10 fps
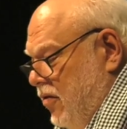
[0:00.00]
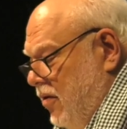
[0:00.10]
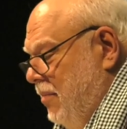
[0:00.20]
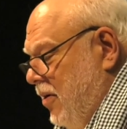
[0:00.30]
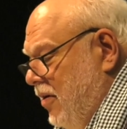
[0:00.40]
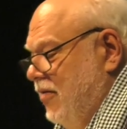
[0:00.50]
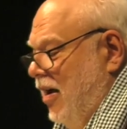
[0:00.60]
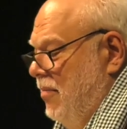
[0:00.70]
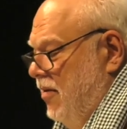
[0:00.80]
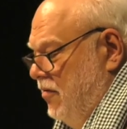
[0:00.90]
a certain period of
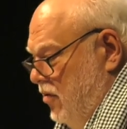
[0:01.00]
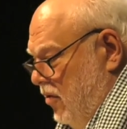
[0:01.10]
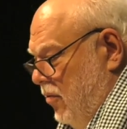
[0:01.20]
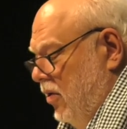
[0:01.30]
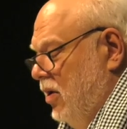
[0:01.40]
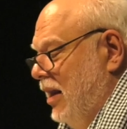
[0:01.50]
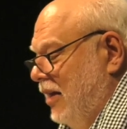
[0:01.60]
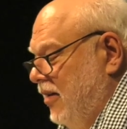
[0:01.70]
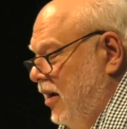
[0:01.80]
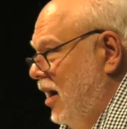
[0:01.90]
time, the fuse were
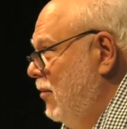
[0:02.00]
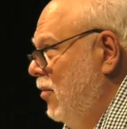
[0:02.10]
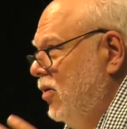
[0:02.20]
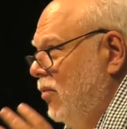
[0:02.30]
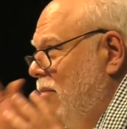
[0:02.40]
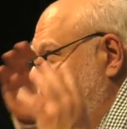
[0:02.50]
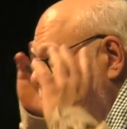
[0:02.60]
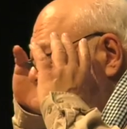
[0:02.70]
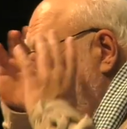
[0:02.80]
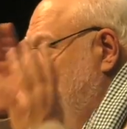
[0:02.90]
collected, and I wondered what
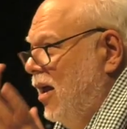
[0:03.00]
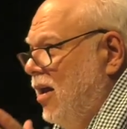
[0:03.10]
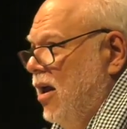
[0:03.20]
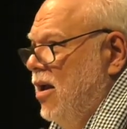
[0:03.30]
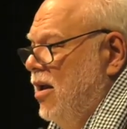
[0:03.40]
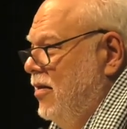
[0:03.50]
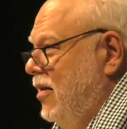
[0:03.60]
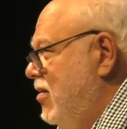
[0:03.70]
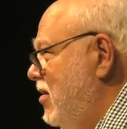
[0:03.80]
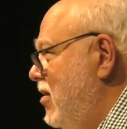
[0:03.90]
could be done.
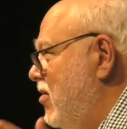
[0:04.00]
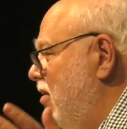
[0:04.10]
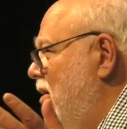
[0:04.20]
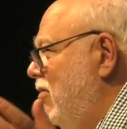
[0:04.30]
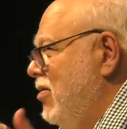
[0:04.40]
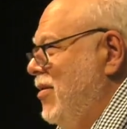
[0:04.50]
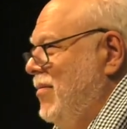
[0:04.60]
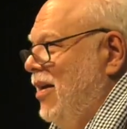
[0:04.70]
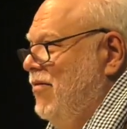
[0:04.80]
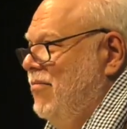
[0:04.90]
This needs to go in
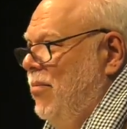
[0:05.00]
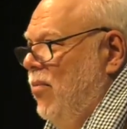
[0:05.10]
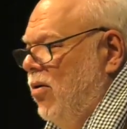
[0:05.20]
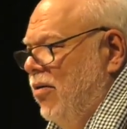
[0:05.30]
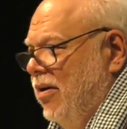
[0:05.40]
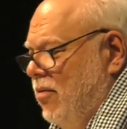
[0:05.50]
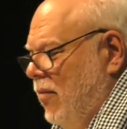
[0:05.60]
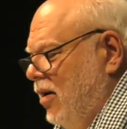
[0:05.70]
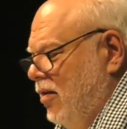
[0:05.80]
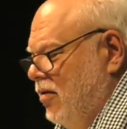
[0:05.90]
some kind of memorial.
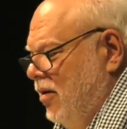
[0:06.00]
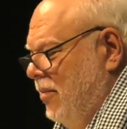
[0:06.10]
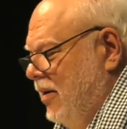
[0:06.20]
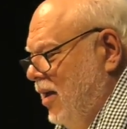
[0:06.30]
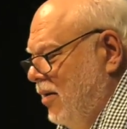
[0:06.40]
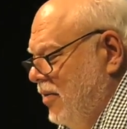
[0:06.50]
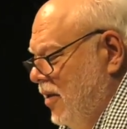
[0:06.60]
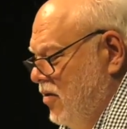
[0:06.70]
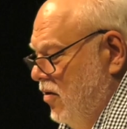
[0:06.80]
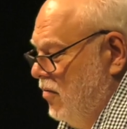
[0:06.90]
What is going to be done with
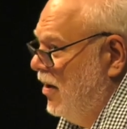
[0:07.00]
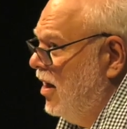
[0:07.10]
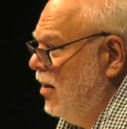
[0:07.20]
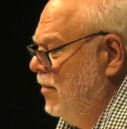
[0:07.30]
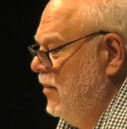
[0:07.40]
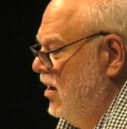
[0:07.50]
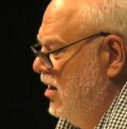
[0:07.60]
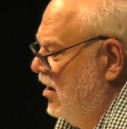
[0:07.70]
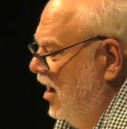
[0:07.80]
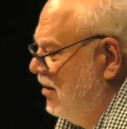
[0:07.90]
these shoes? Well,
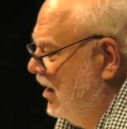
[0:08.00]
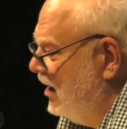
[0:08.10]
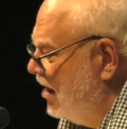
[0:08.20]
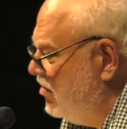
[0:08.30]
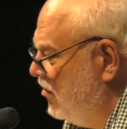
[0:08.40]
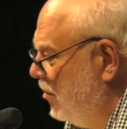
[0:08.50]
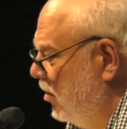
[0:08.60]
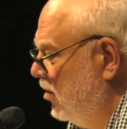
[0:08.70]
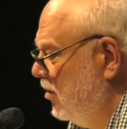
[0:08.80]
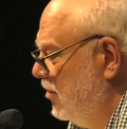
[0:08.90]
on my last trip
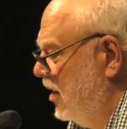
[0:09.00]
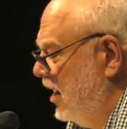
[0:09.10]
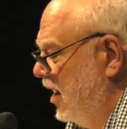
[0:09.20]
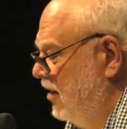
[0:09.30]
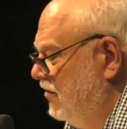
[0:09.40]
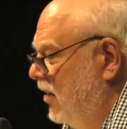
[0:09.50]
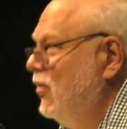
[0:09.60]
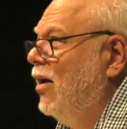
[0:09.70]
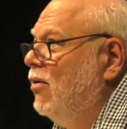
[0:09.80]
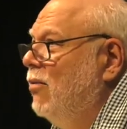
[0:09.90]
home, I
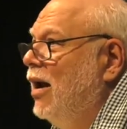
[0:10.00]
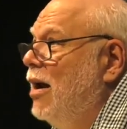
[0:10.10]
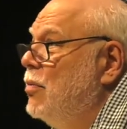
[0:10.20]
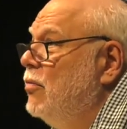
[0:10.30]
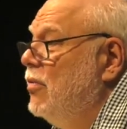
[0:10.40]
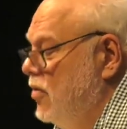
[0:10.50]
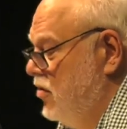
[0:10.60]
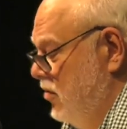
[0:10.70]
found out what happened with the